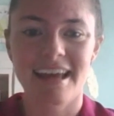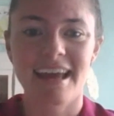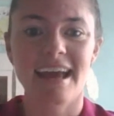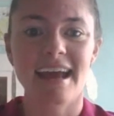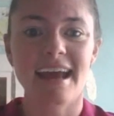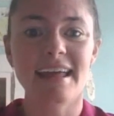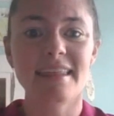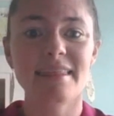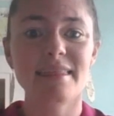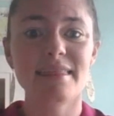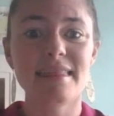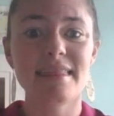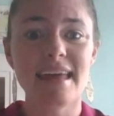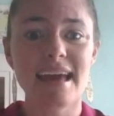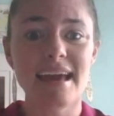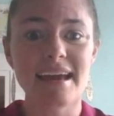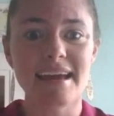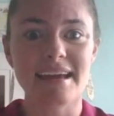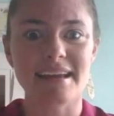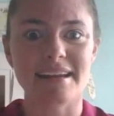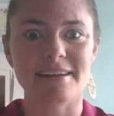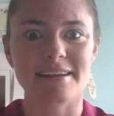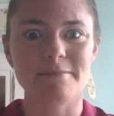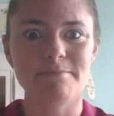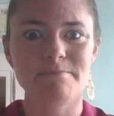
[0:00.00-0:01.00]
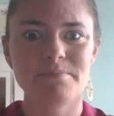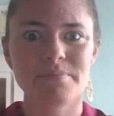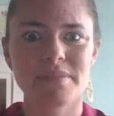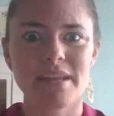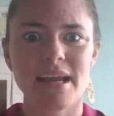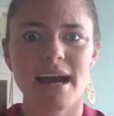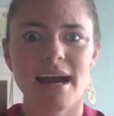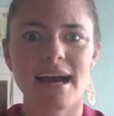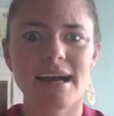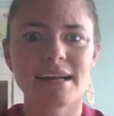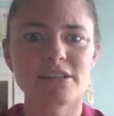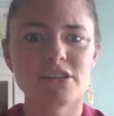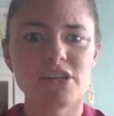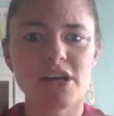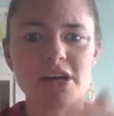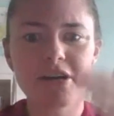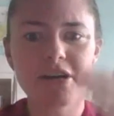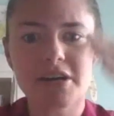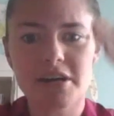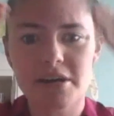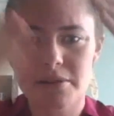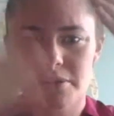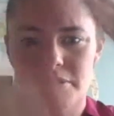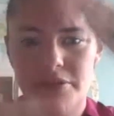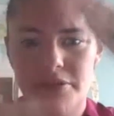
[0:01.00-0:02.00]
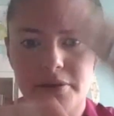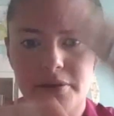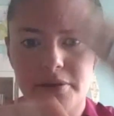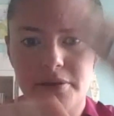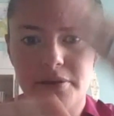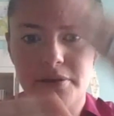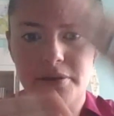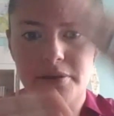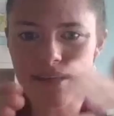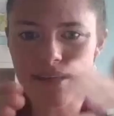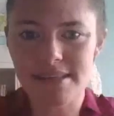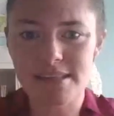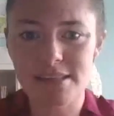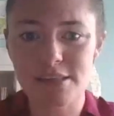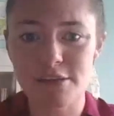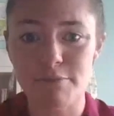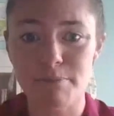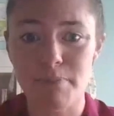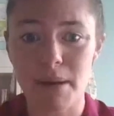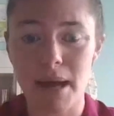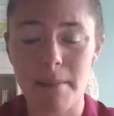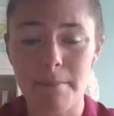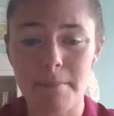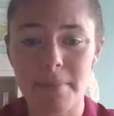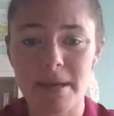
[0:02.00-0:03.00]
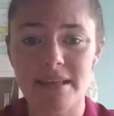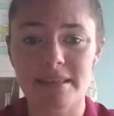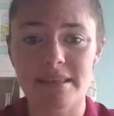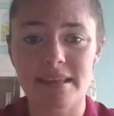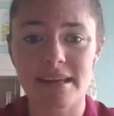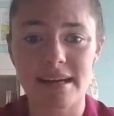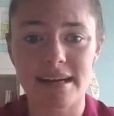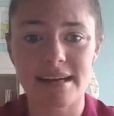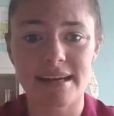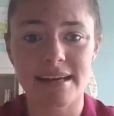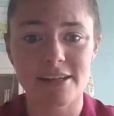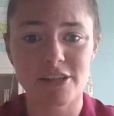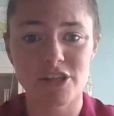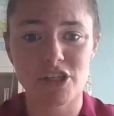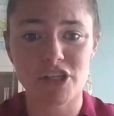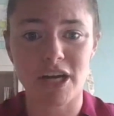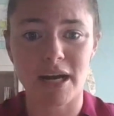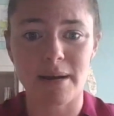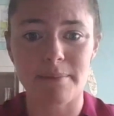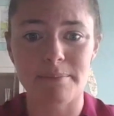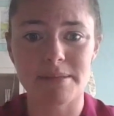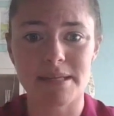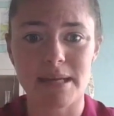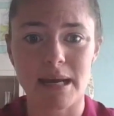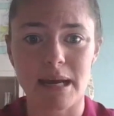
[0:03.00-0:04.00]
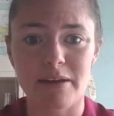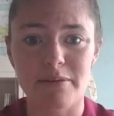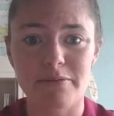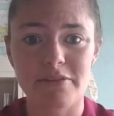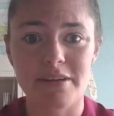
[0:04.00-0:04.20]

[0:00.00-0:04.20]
and then I took the pieces of pumpkin that I had chopped up,